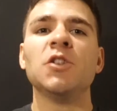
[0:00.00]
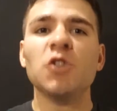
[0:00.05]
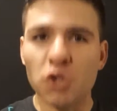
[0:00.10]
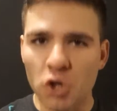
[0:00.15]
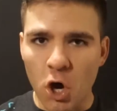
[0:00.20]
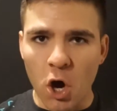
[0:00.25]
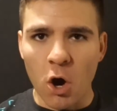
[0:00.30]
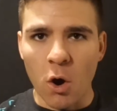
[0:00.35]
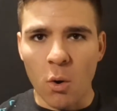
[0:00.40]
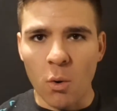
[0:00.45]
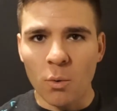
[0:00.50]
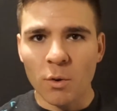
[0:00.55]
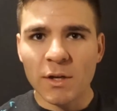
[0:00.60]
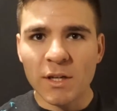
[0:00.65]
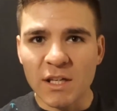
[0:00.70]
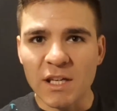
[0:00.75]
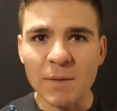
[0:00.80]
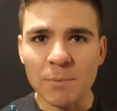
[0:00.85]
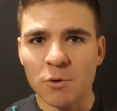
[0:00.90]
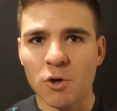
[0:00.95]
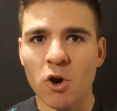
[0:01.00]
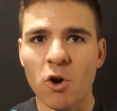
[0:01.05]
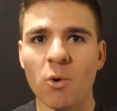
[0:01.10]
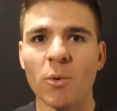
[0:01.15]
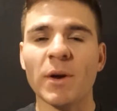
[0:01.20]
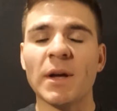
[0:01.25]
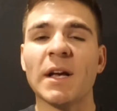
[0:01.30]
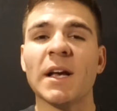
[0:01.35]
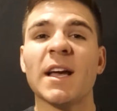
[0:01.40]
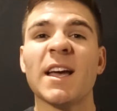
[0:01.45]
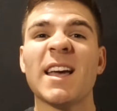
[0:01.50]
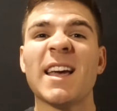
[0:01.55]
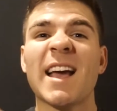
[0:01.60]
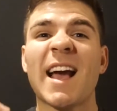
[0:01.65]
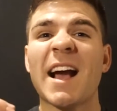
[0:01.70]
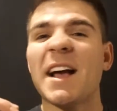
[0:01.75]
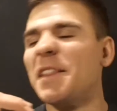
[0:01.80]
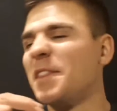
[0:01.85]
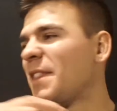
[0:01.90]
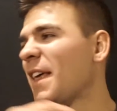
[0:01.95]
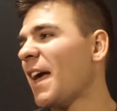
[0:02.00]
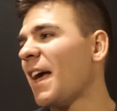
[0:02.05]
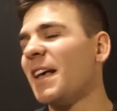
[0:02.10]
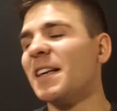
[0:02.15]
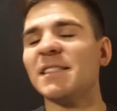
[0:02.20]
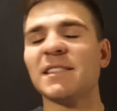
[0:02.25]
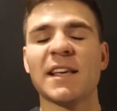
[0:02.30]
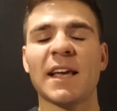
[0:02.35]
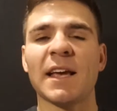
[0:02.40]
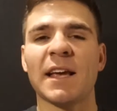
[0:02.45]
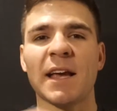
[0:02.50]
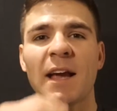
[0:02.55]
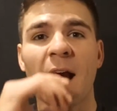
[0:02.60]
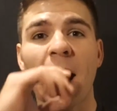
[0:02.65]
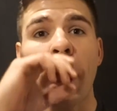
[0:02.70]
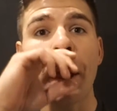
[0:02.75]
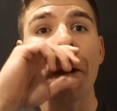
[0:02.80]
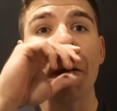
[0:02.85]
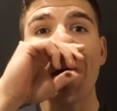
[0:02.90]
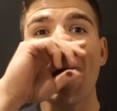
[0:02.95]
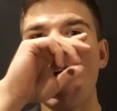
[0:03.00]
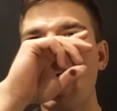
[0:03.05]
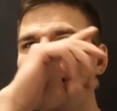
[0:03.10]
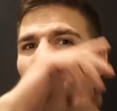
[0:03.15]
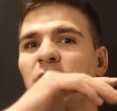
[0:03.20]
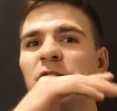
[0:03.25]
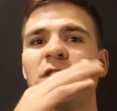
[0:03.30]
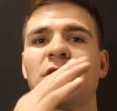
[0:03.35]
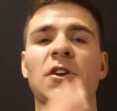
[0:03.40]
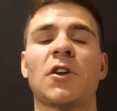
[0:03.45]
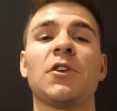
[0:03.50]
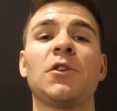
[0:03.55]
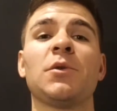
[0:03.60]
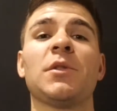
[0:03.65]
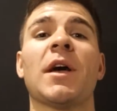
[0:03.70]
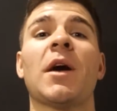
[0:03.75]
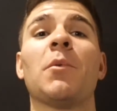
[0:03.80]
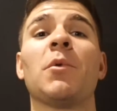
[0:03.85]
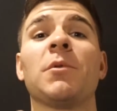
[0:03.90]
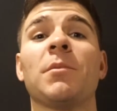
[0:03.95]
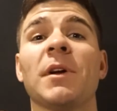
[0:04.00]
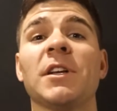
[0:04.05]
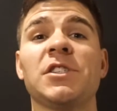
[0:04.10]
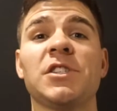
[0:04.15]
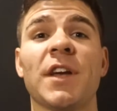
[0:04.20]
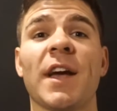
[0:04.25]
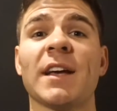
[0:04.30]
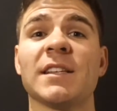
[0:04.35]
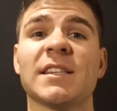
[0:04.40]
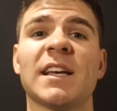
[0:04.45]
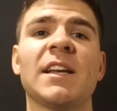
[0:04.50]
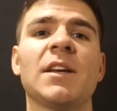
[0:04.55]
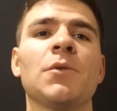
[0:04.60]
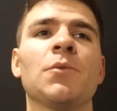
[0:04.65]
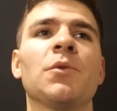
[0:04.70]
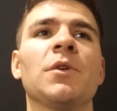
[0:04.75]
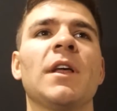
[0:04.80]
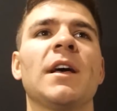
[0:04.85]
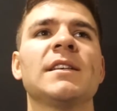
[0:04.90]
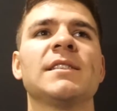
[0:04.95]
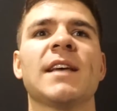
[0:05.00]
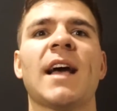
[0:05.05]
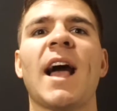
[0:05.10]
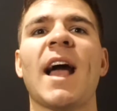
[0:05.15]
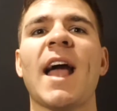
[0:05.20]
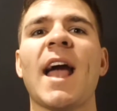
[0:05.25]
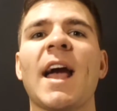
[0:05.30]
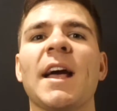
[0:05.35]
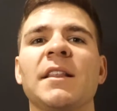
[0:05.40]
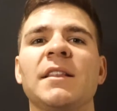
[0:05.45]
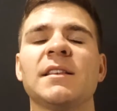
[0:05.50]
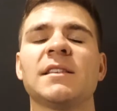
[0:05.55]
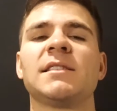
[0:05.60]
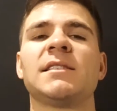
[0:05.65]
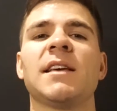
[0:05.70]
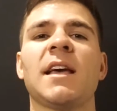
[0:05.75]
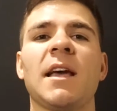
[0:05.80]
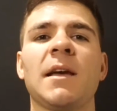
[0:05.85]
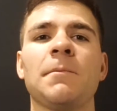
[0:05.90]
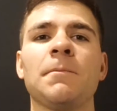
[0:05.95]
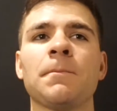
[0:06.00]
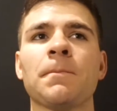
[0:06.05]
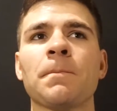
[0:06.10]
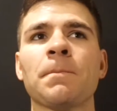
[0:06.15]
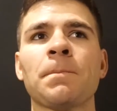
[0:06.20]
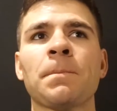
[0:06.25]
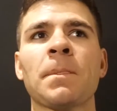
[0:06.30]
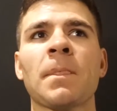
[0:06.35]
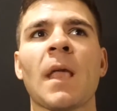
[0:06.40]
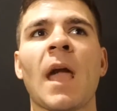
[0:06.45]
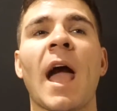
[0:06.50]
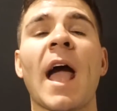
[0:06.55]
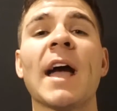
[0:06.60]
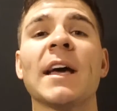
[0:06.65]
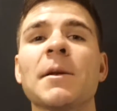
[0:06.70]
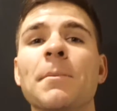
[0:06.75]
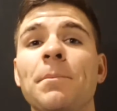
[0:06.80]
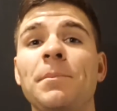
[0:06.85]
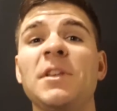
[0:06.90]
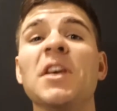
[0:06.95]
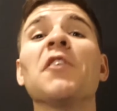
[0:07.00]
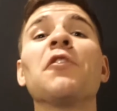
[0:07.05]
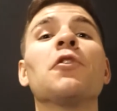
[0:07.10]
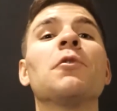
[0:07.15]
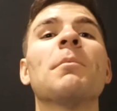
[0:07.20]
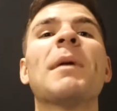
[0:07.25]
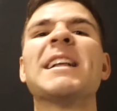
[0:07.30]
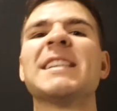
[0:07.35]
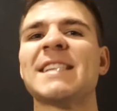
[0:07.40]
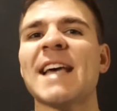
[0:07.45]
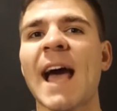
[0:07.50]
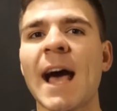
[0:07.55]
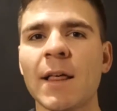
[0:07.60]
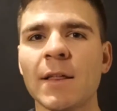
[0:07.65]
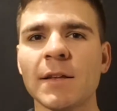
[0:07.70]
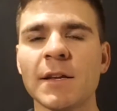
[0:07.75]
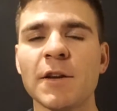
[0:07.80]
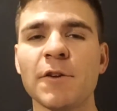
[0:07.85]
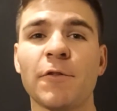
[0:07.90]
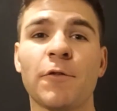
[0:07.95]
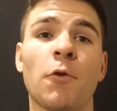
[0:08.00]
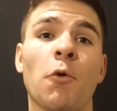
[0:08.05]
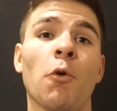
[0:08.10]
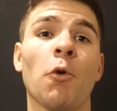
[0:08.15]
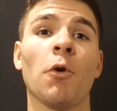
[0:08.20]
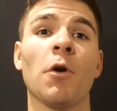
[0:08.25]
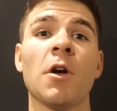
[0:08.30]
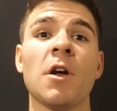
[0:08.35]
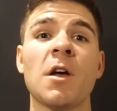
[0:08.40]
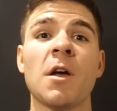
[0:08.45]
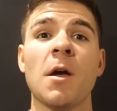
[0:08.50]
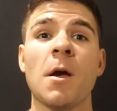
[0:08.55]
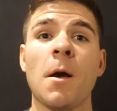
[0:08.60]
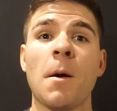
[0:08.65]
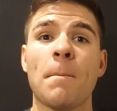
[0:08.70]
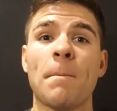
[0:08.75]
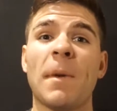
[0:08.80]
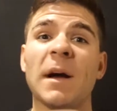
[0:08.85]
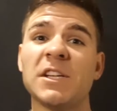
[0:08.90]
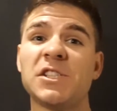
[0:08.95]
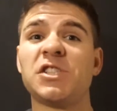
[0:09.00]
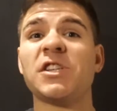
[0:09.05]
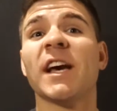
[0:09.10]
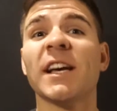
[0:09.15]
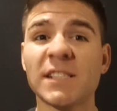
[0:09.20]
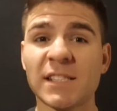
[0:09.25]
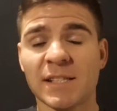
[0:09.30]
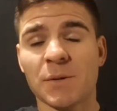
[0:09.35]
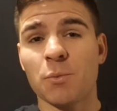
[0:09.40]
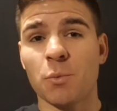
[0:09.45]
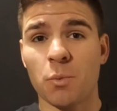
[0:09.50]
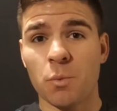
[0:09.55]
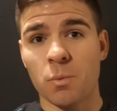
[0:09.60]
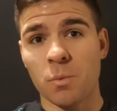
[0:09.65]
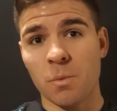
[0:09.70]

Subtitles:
Go, keep going. That is like, I just started doing that with my chest. I didn't realize that I had a different mentality for my chest